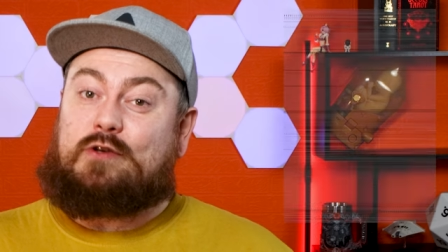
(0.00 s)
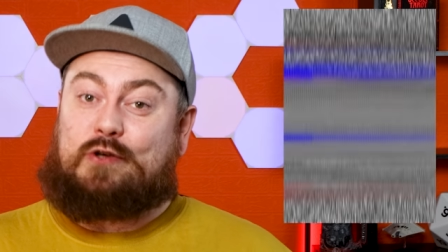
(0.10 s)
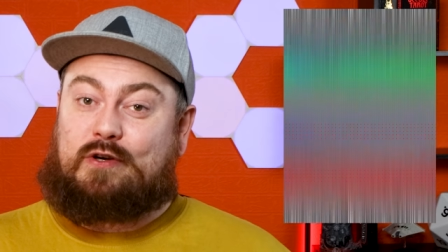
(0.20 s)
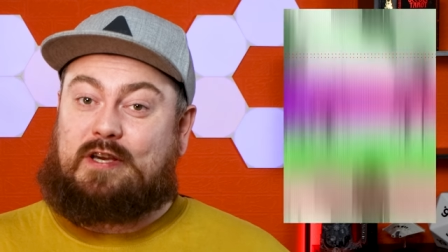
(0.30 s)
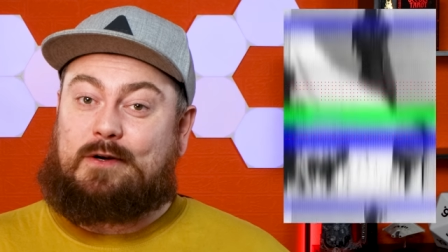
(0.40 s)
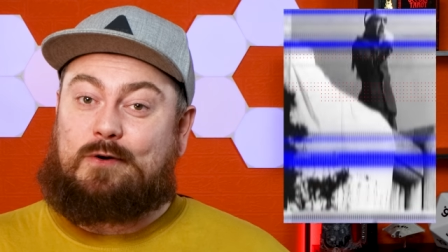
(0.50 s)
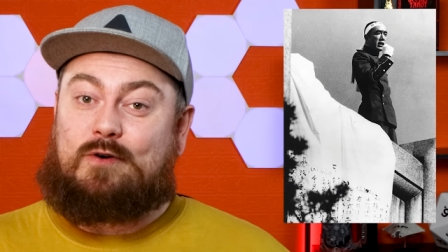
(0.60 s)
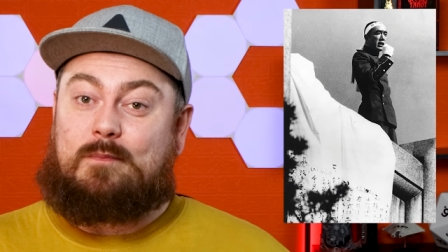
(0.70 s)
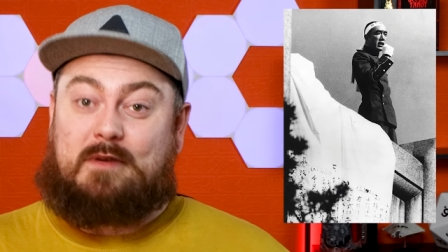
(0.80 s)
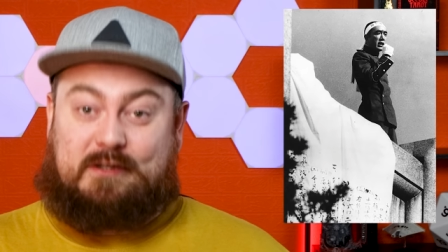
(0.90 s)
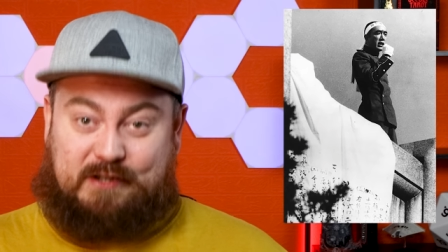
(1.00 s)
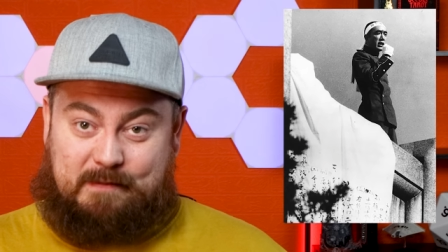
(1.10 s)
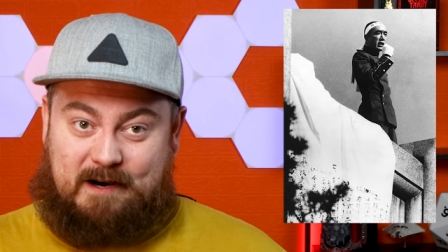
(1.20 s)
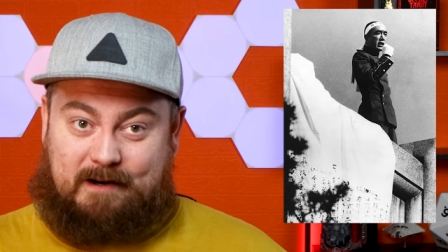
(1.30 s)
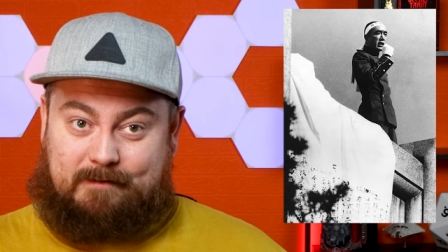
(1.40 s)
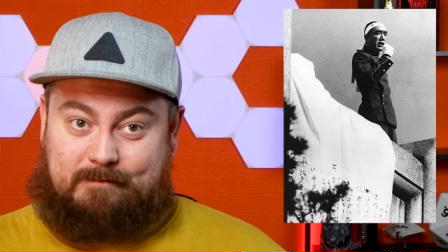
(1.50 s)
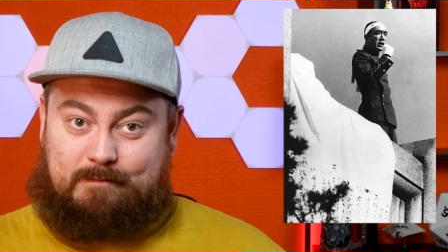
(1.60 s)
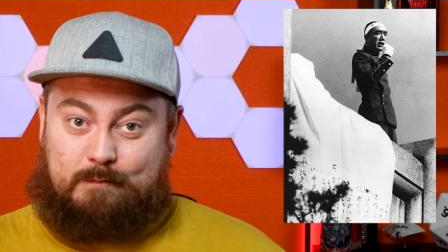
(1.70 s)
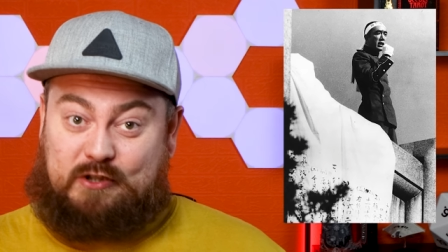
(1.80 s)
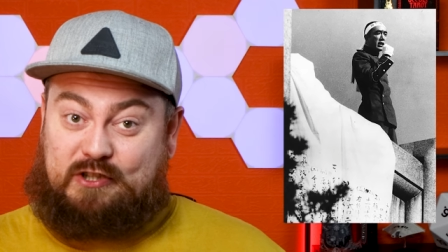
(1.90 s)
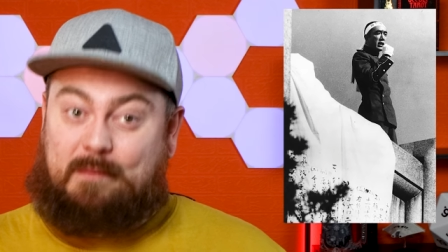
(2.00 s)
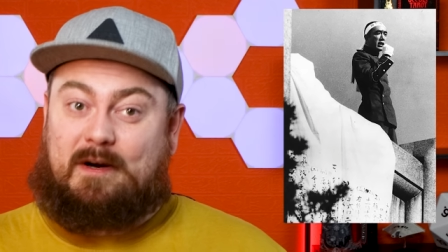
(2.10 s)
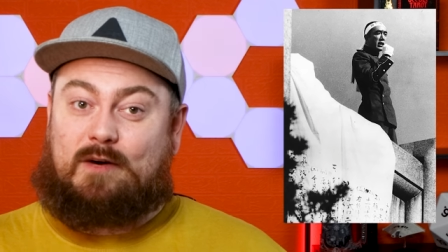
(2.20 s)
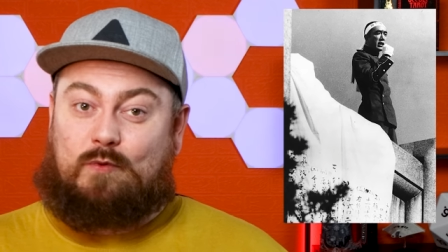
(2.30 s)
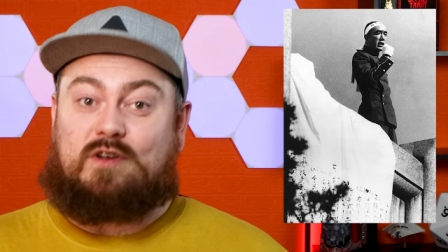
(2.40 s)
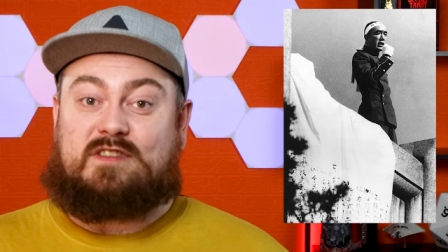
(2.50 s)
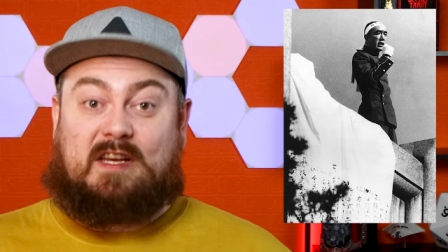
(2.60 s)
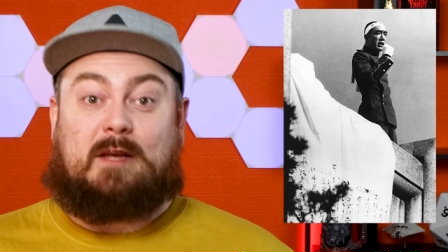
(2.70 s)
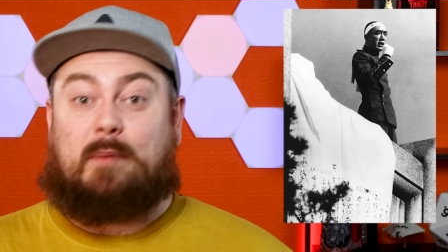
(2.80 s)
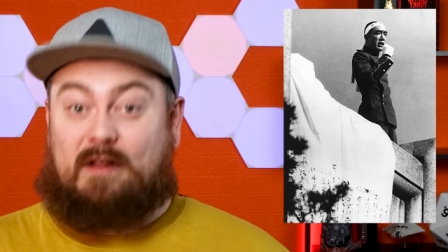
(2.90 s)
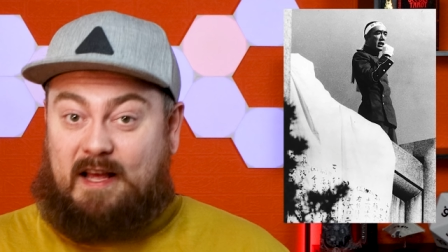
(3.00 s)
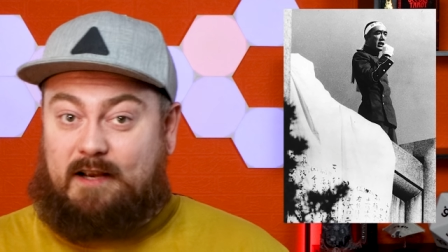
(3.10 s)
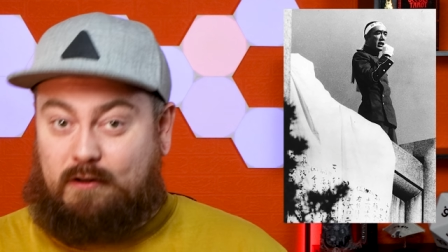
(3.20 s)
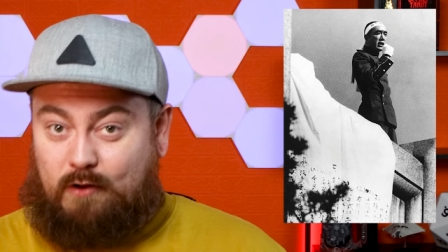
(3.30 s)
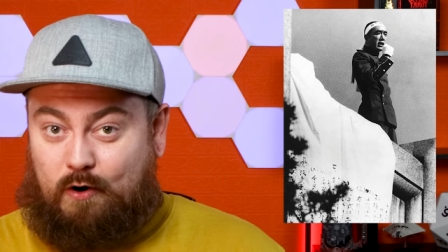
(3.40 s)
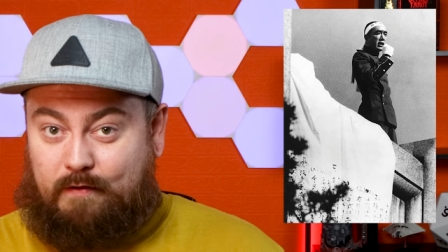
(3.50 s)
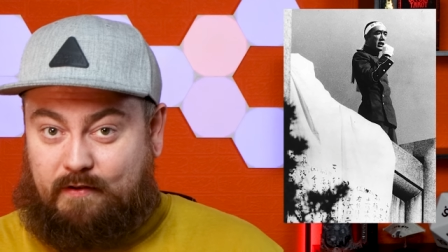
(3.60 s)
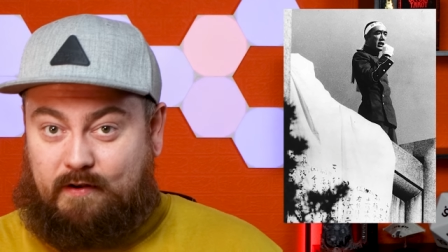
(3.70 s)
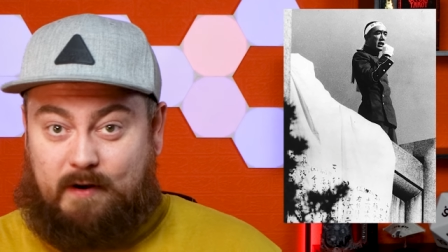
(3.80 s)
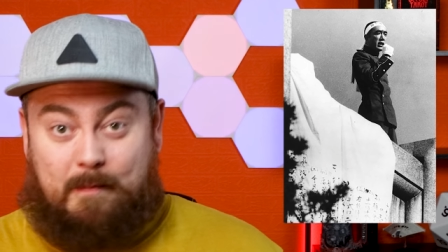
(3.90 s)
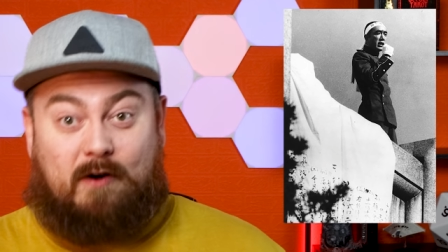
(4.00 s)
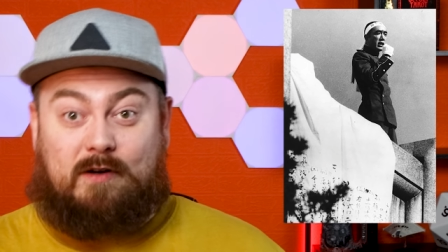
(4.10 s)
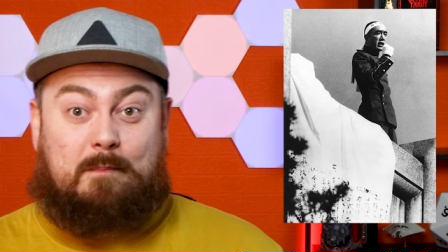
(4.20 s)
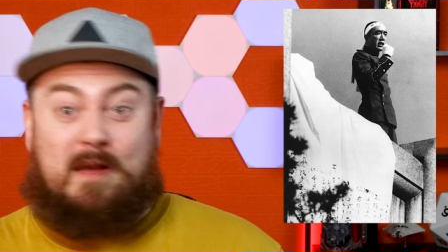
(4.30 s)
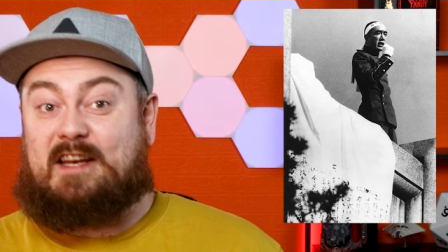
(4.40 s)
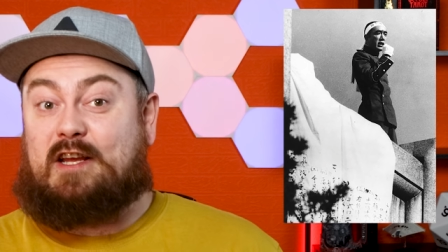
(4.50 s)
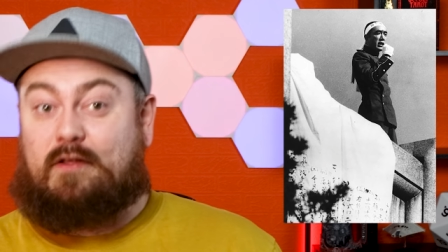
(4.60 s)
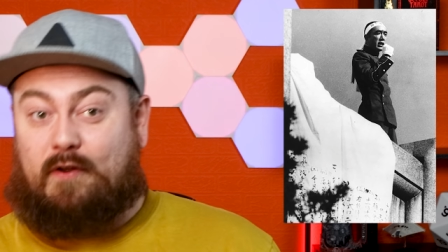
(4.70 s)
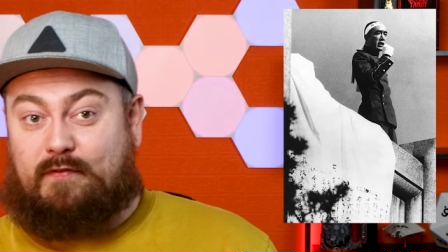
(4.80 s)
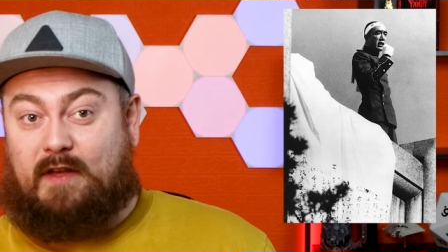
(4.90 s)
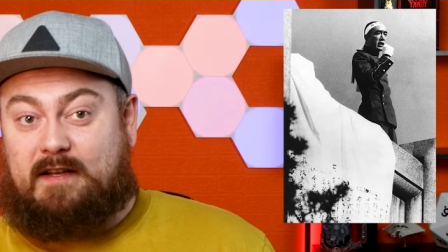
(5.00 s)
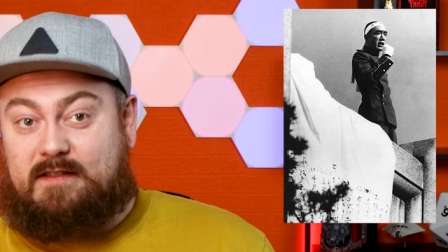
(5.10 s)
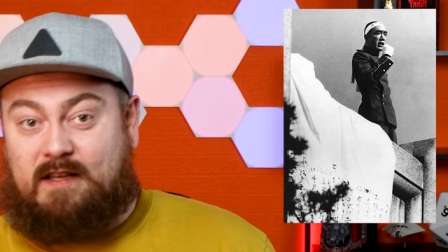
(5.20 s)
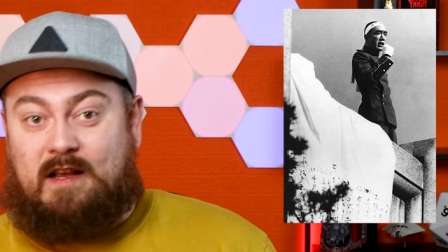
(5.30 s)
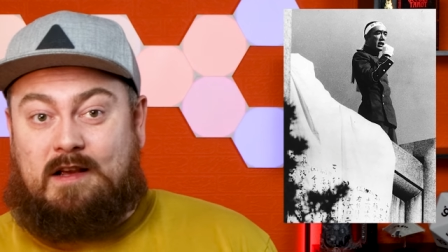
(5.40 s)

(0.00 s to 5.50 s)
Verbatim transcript: Yukio Mishima. Mishima was a political author, among many other things,